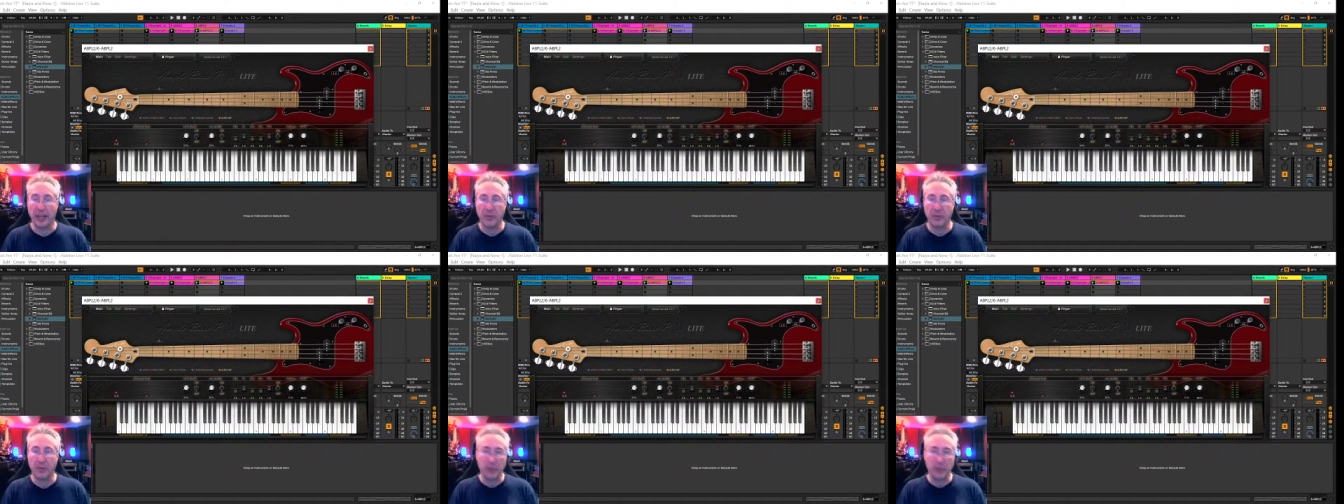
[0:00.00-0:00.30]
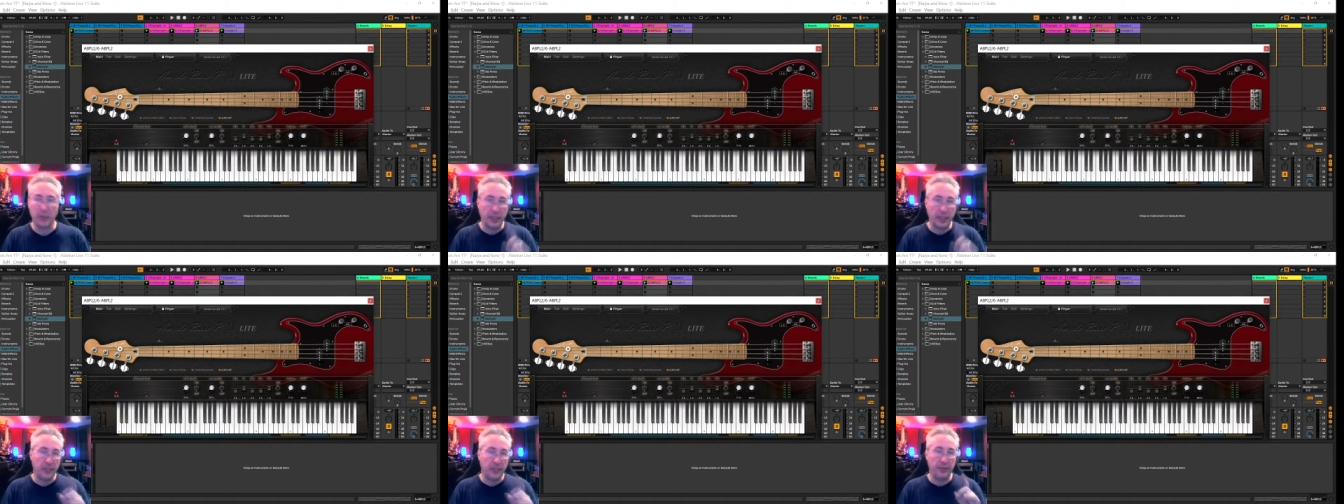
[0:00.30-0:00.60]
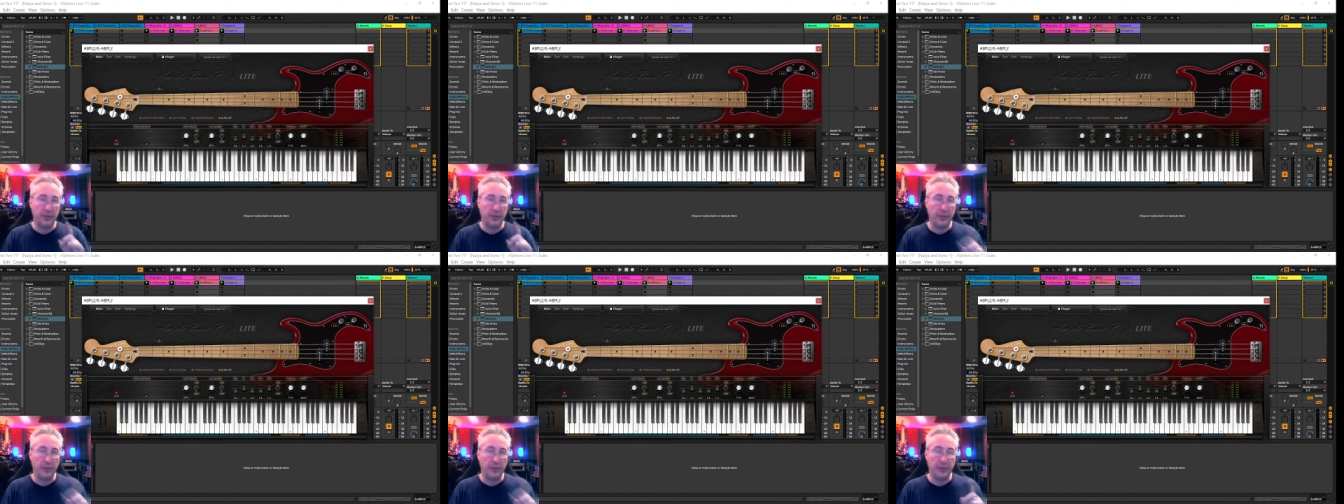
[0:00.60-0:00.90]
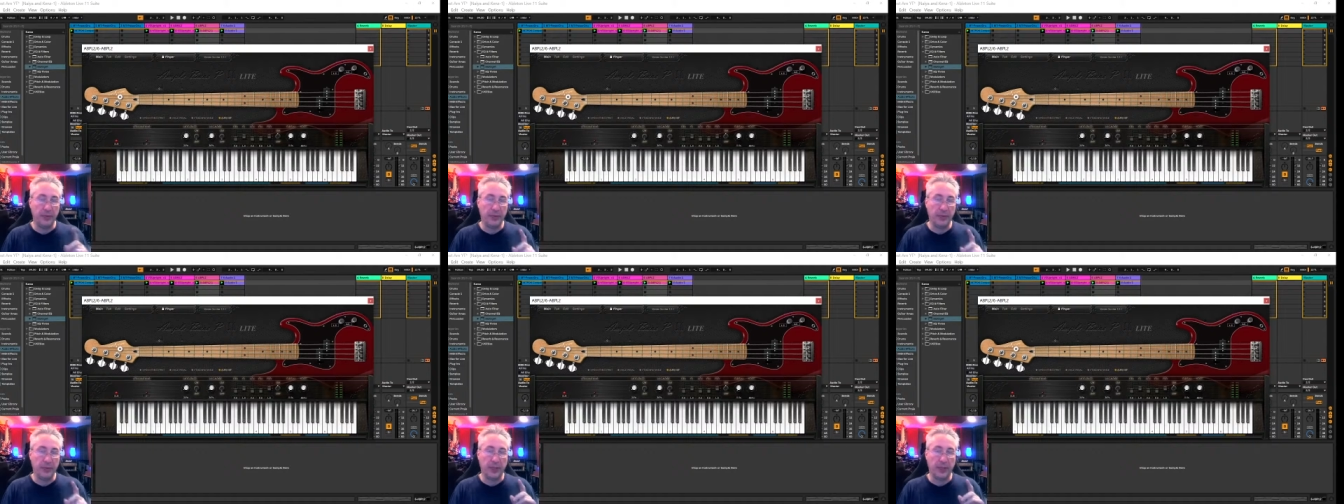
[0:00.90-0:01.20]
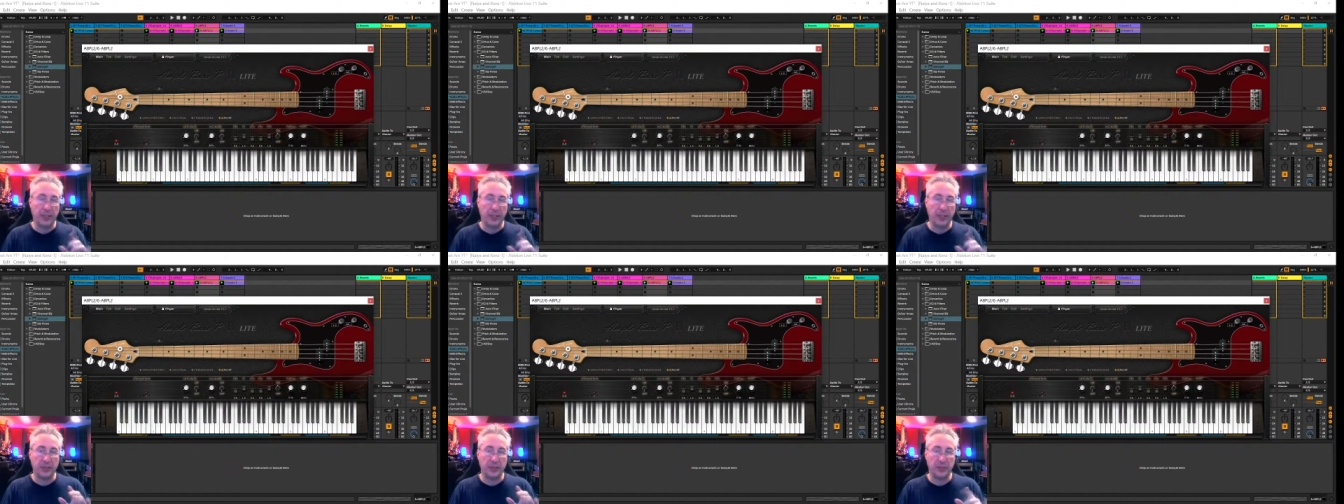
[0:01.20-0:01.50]
We did
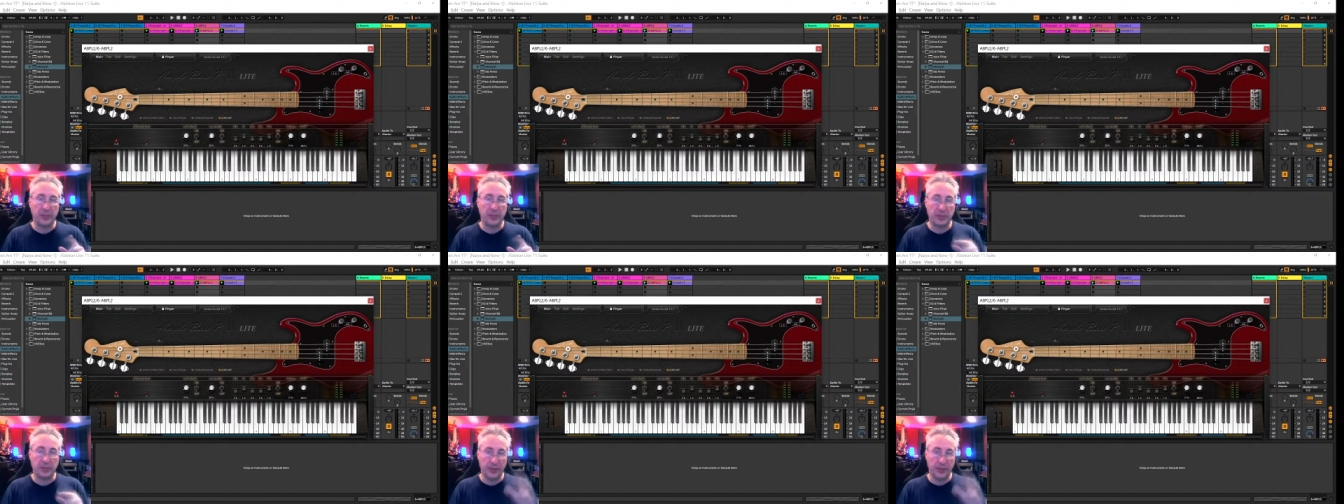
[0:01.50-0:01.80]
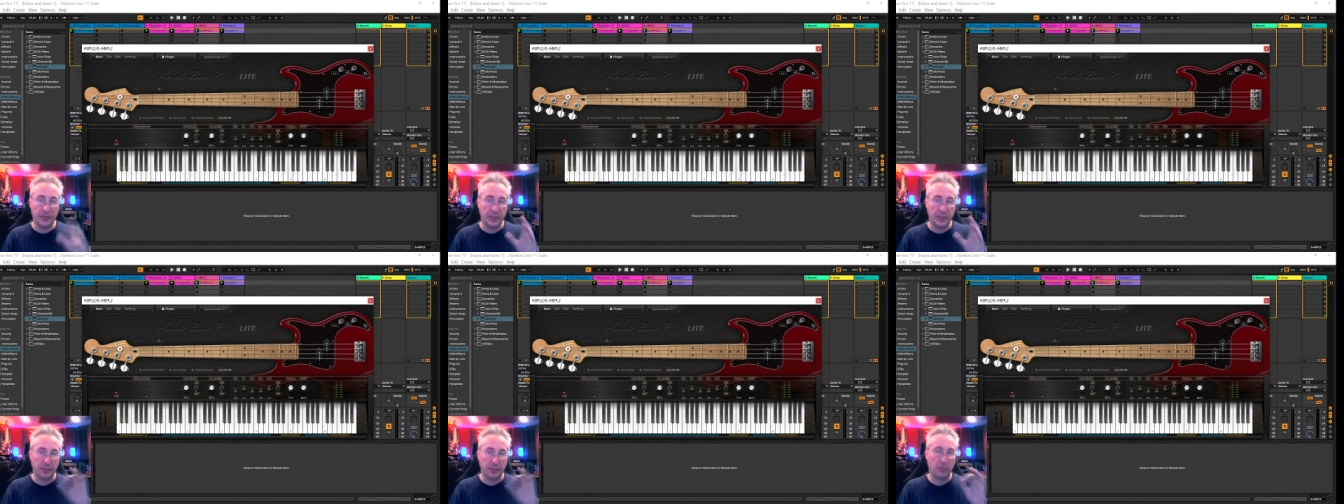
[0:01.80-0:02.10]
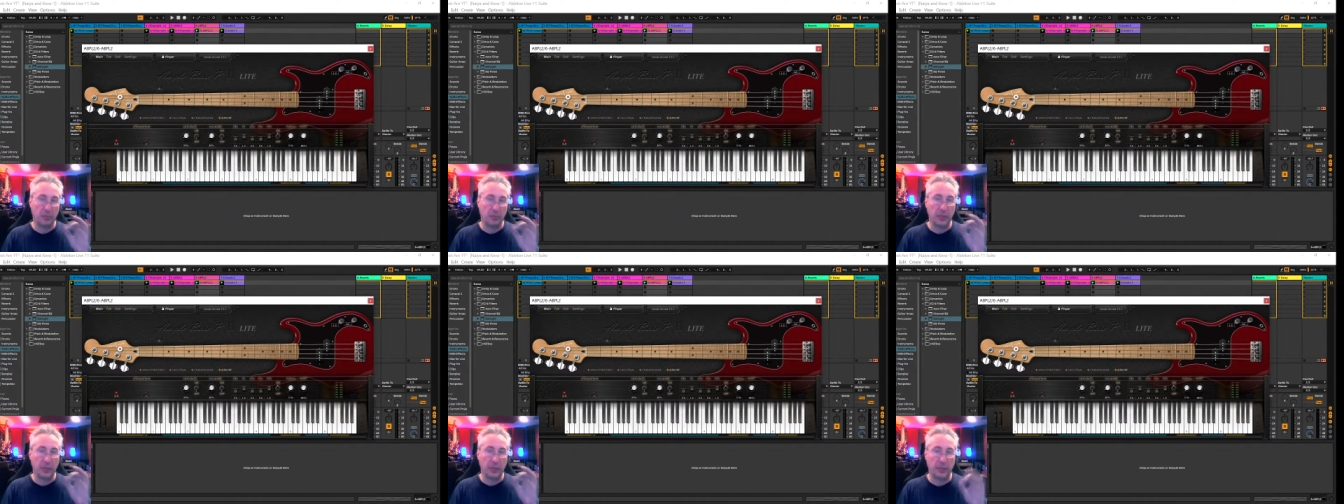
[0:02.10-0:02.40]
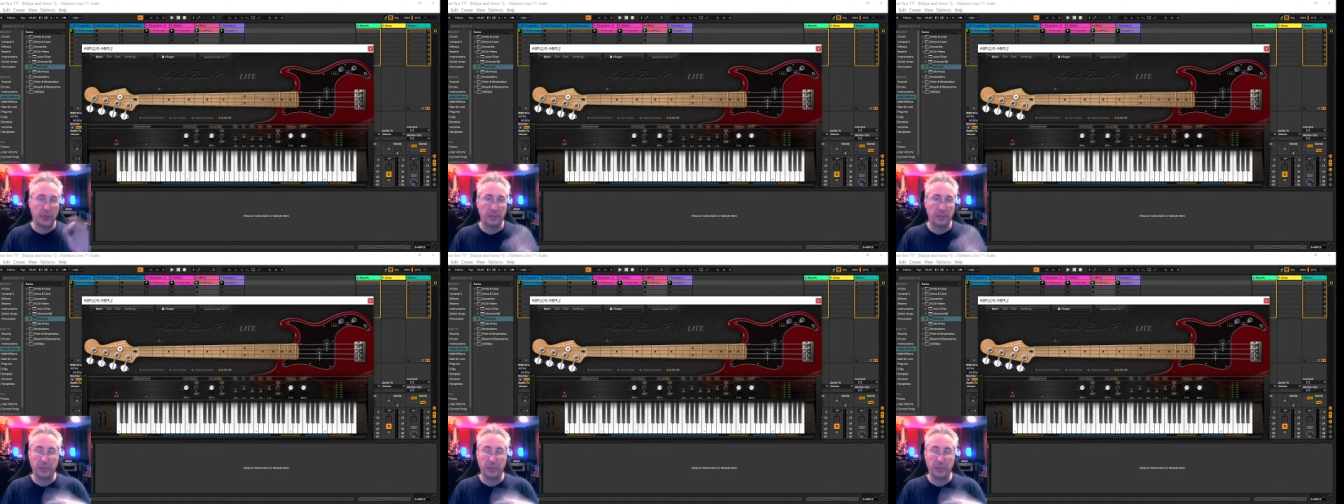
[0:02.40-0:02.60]
fix this weird